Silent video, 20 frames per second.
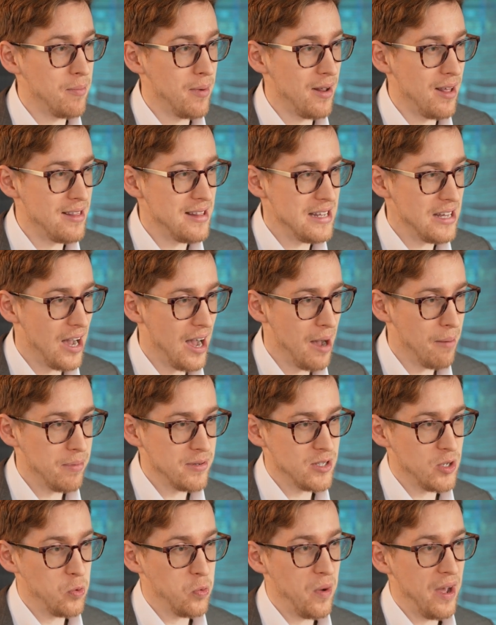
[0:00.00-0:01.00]
but in the
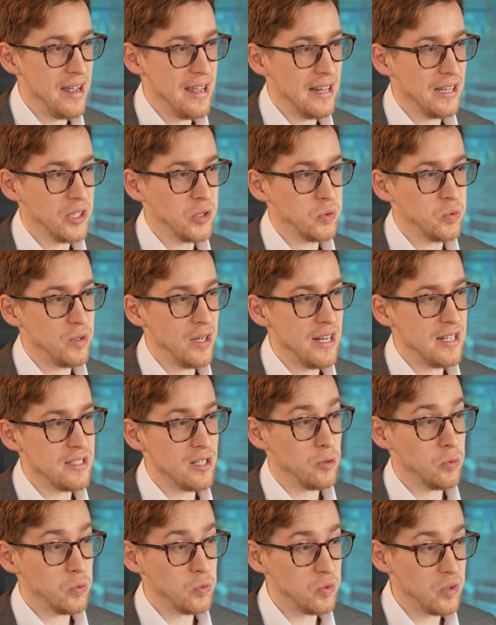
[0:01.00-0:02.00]
opposite way and
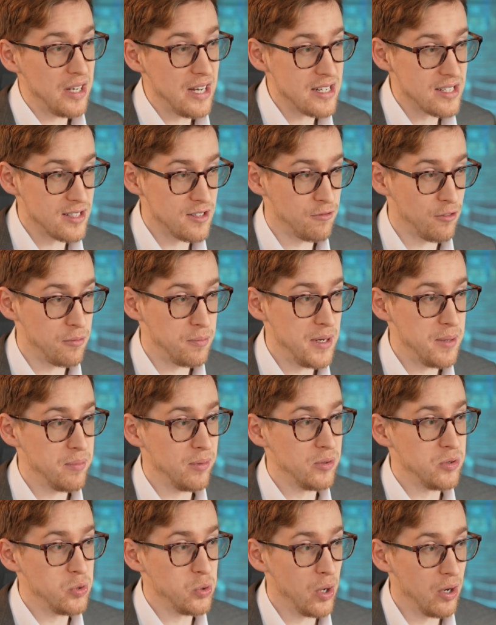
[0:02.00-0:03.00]
created reasons for
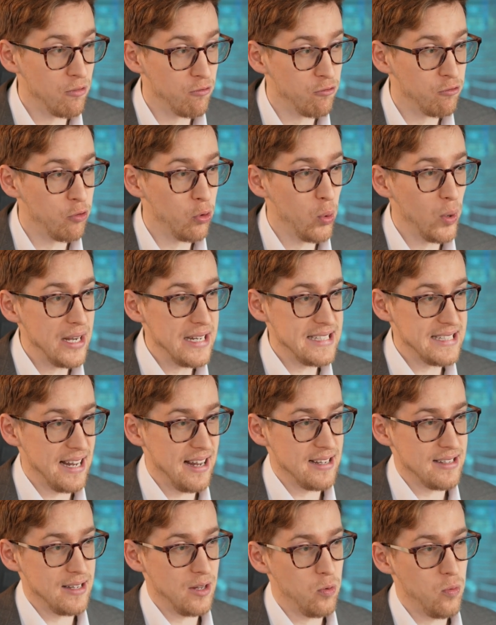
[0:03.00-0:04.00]
people to avoid
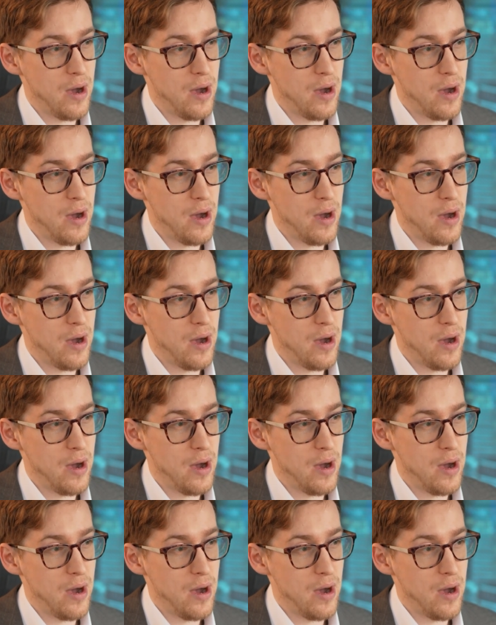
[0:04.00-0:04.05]
Tesla.